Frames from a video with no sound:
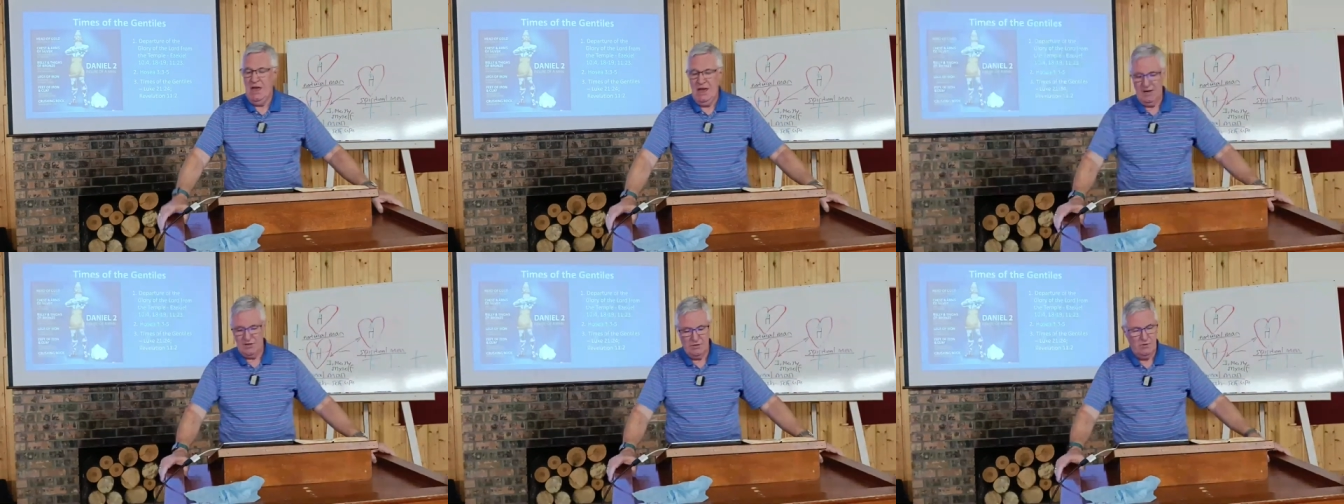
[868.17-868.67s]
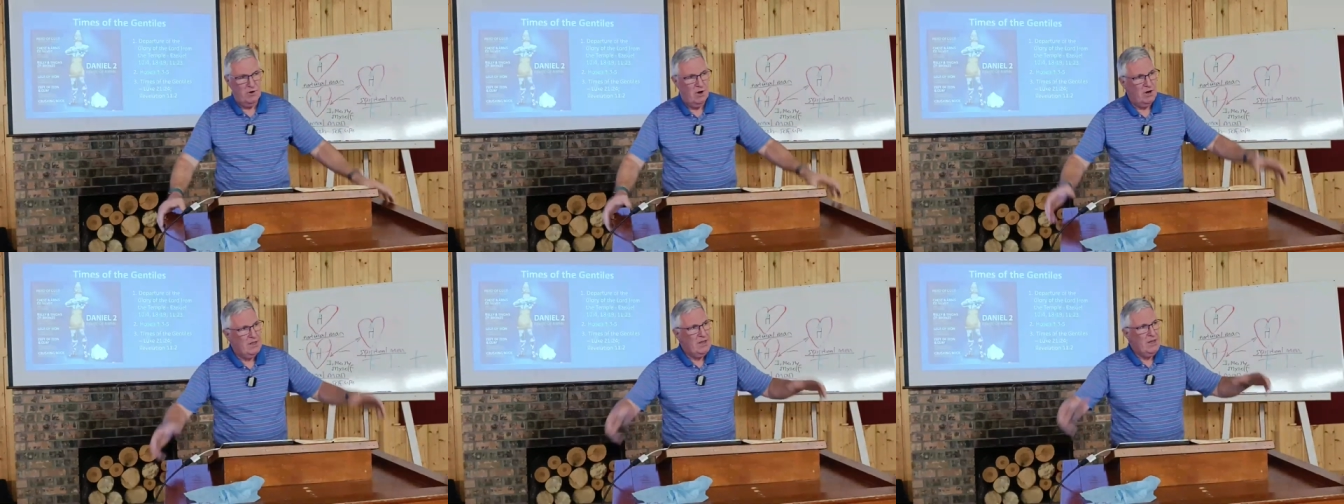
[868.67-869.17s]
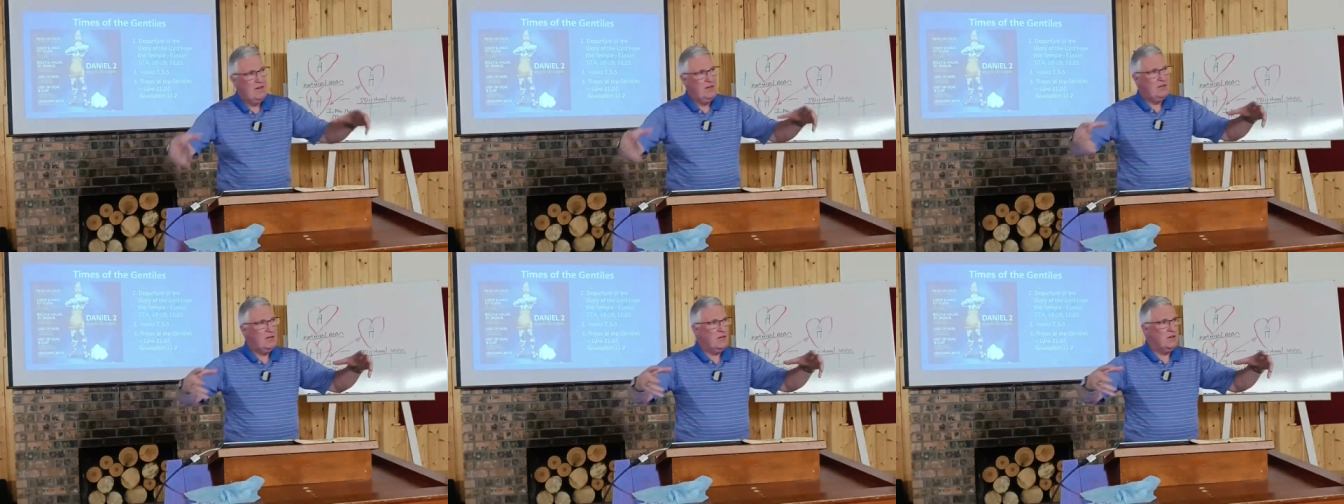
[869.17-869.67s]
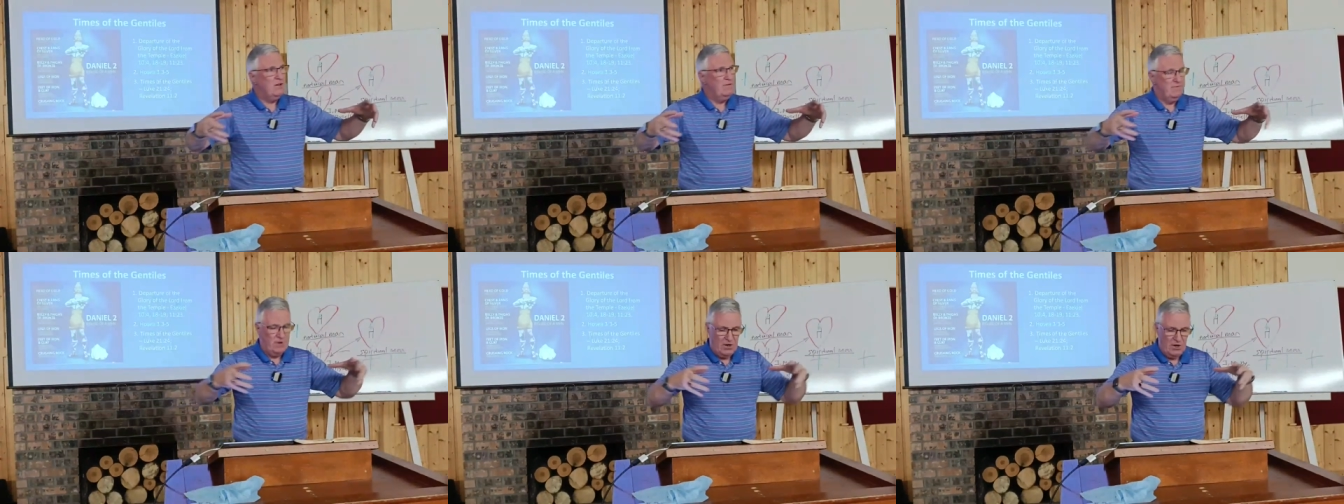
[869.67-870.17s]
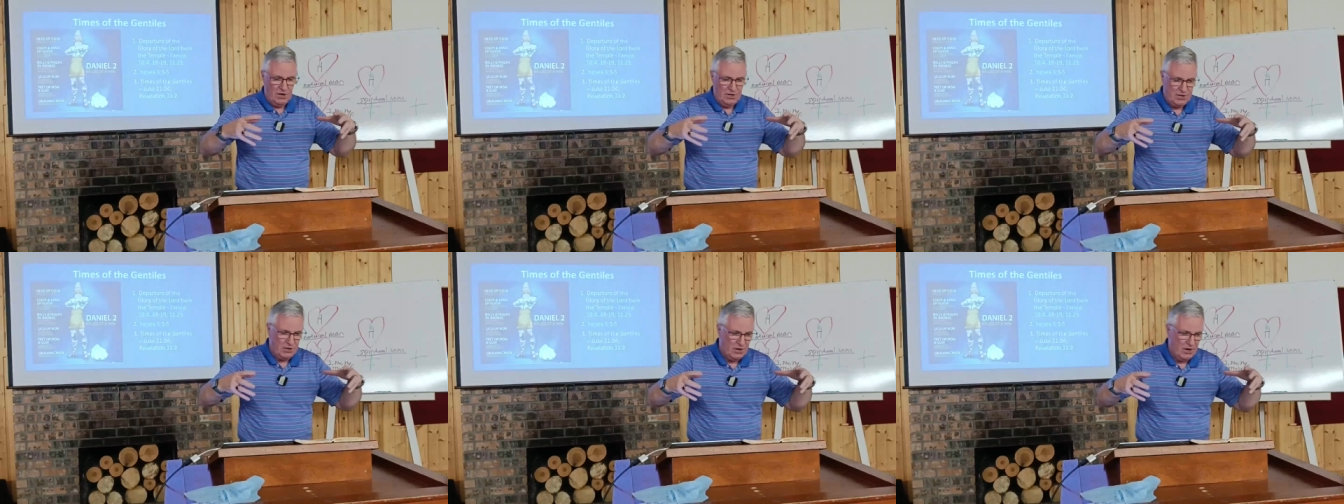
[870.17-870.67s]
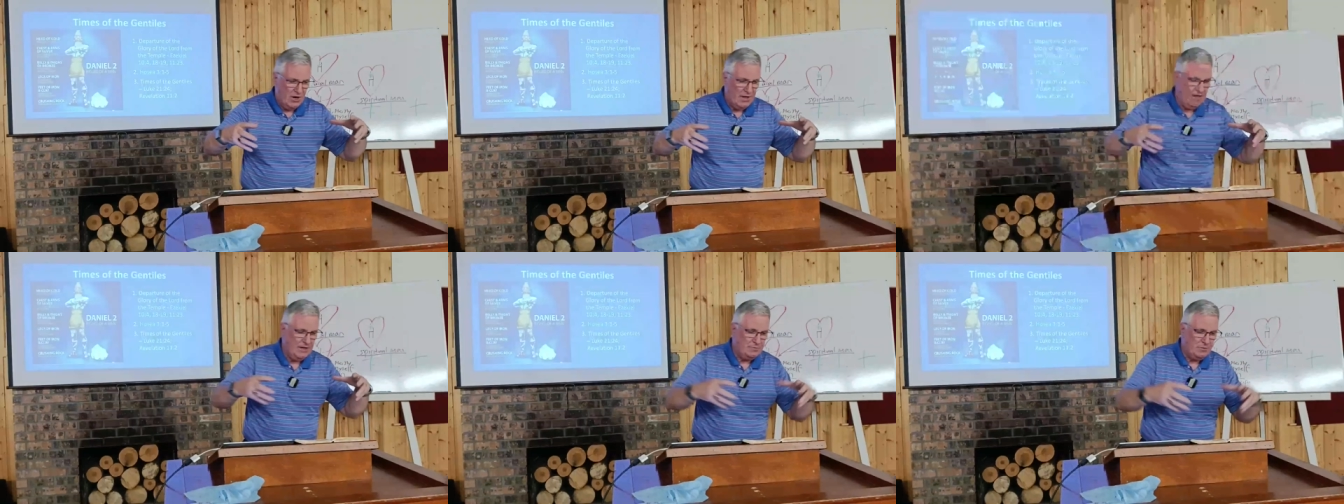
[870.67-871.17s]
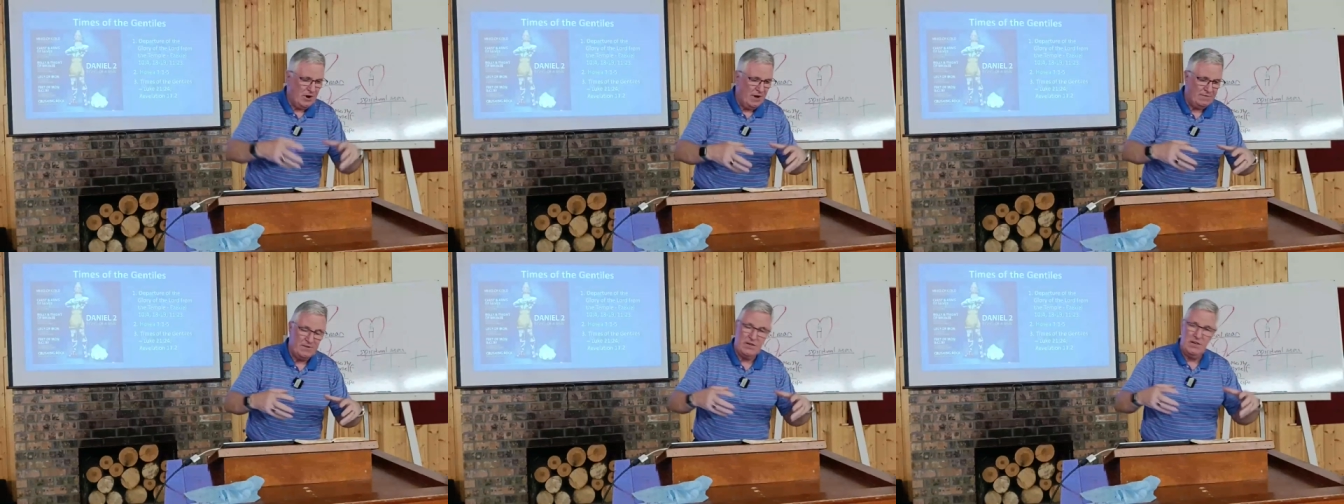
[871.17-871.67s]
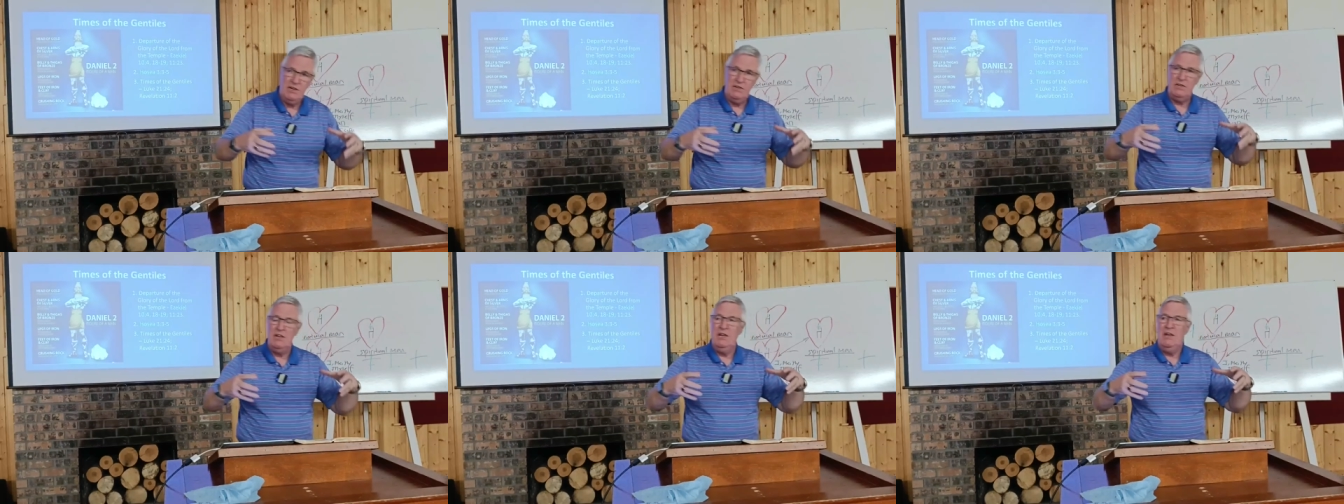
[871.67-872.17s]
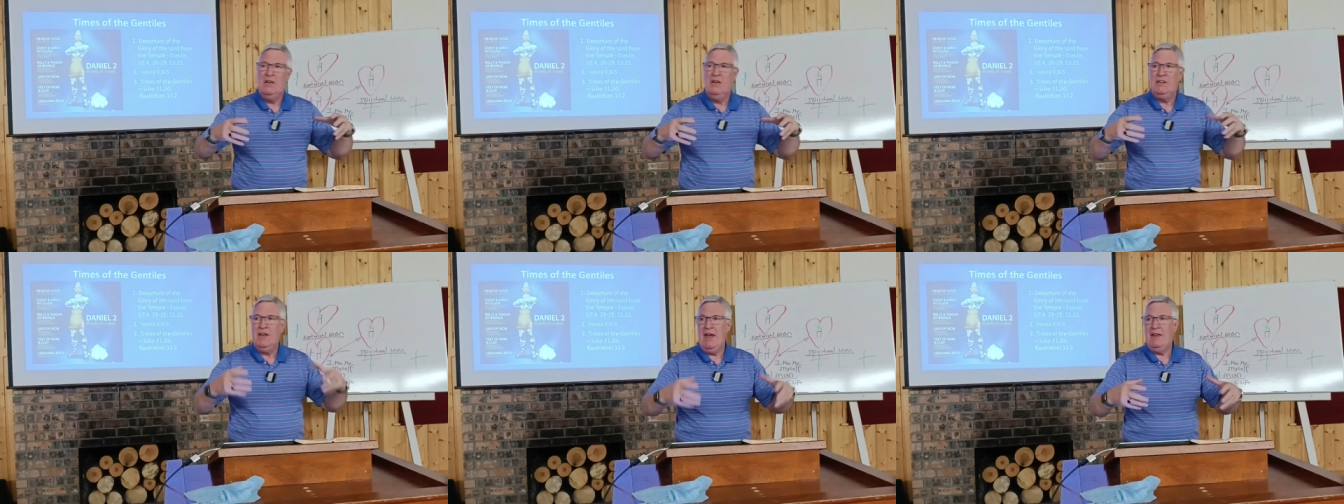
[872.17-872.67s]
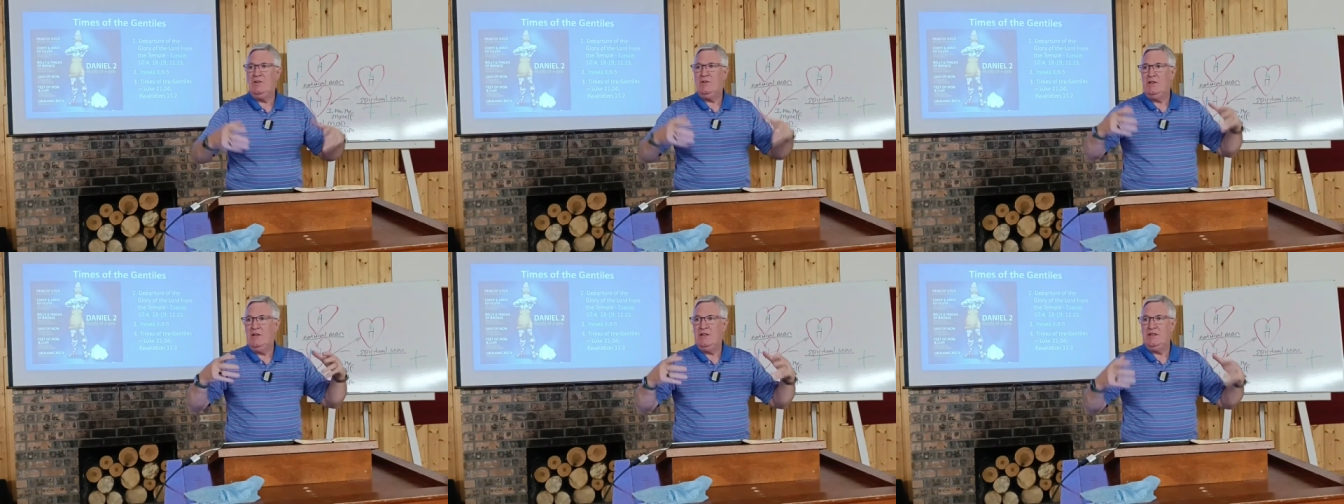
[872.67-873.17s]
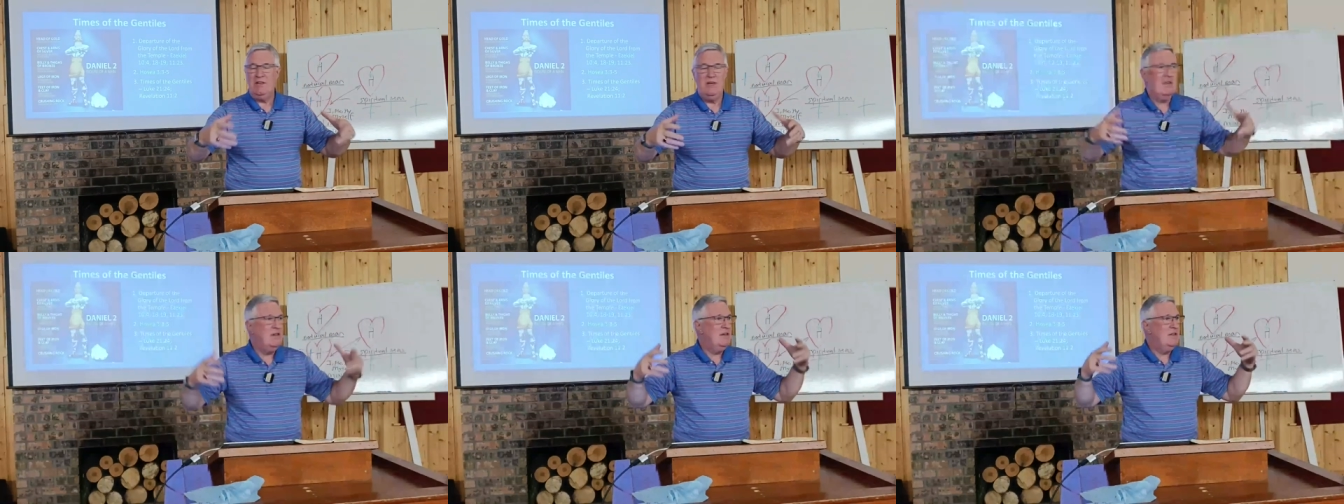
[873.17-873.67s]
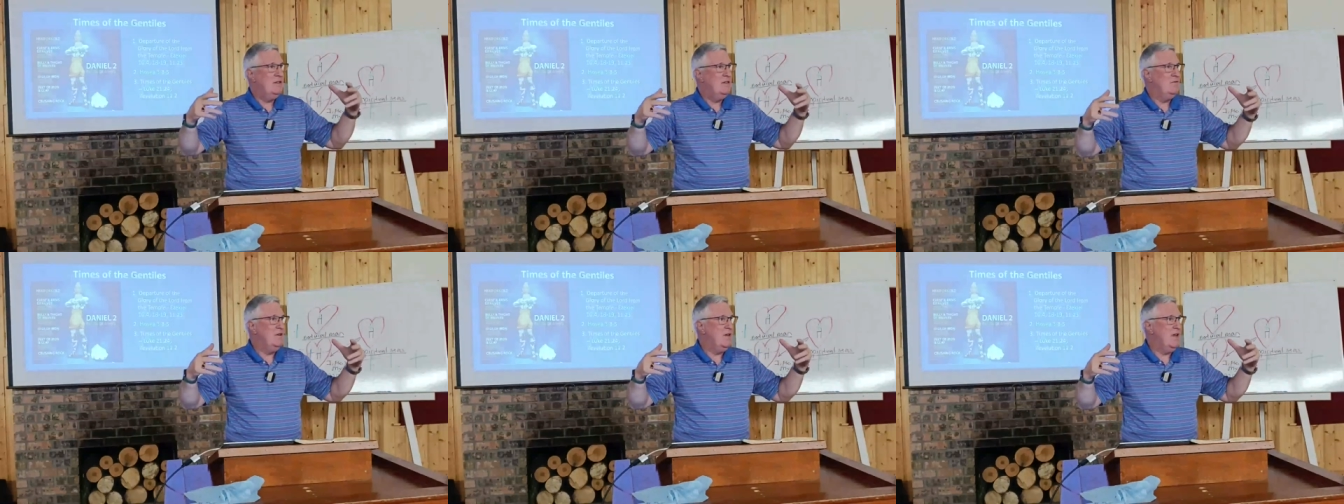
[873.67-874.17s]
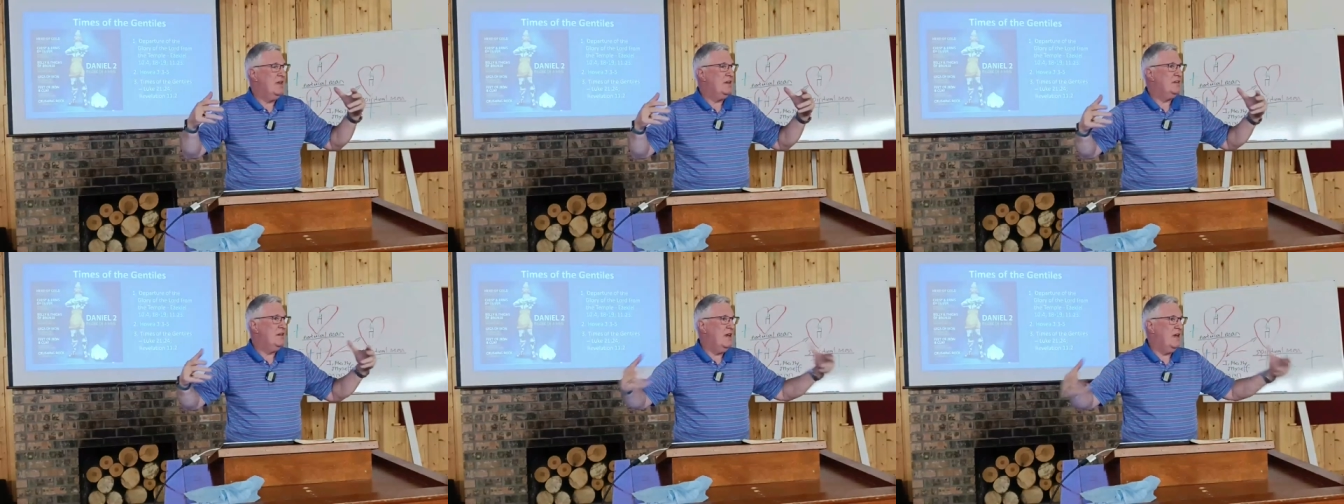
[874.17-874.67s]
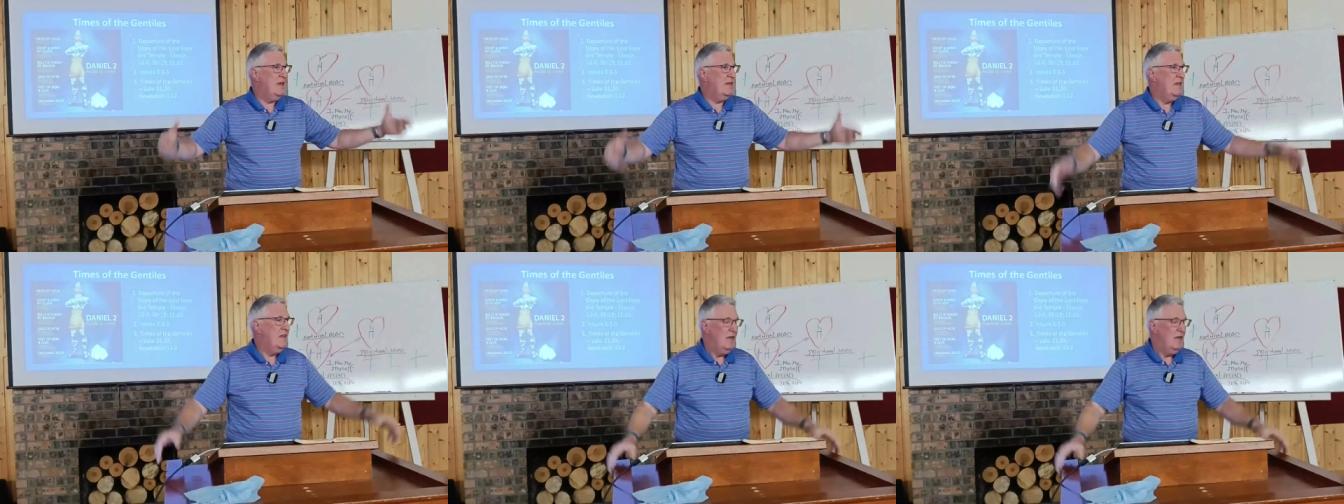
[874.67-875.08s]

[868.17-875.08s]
And so all of these converge, all these prophecies Daniel, Ezekiel, we get uh,